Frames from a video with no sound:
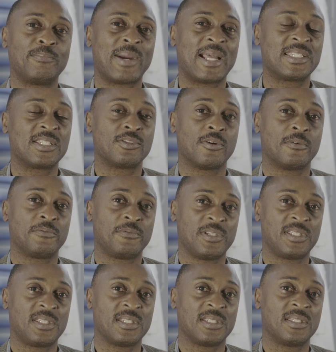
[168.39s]
passing of
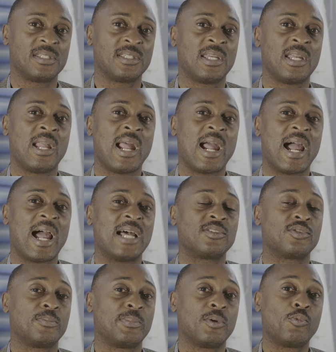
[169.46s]
feces
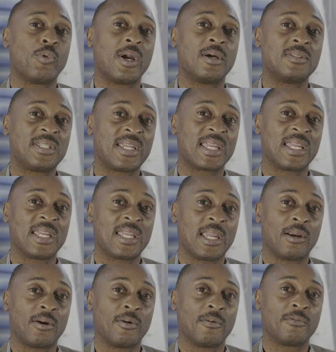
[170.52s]
has to be well taken
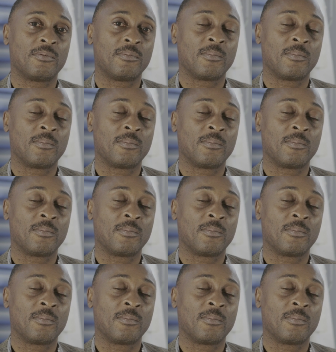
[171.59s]
care of.